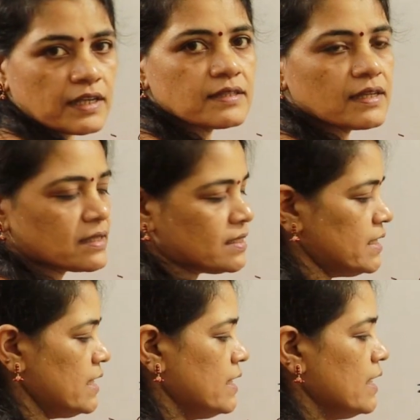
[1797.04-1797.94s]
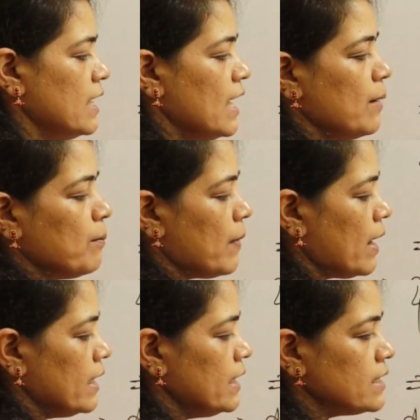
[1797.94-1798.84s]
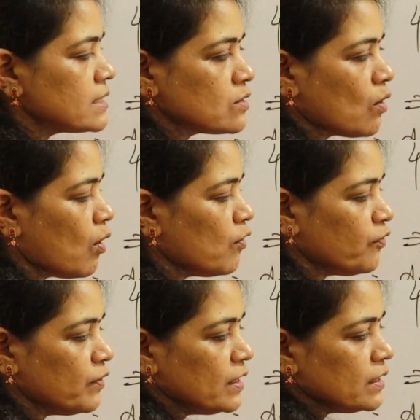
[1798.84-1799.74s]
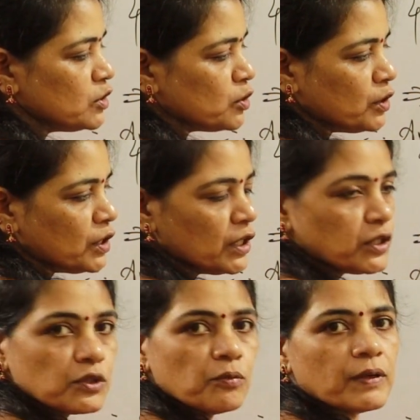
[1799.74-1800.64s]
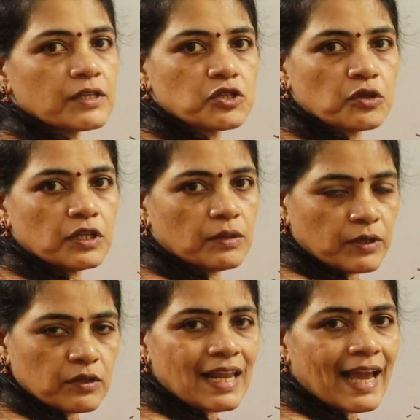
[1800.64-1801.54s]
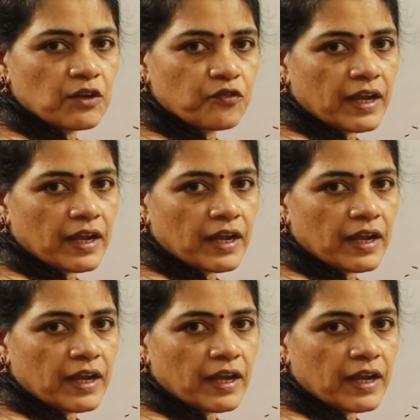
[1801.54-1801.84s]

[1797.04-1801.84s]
is 16 minus of 22 plus 20, because like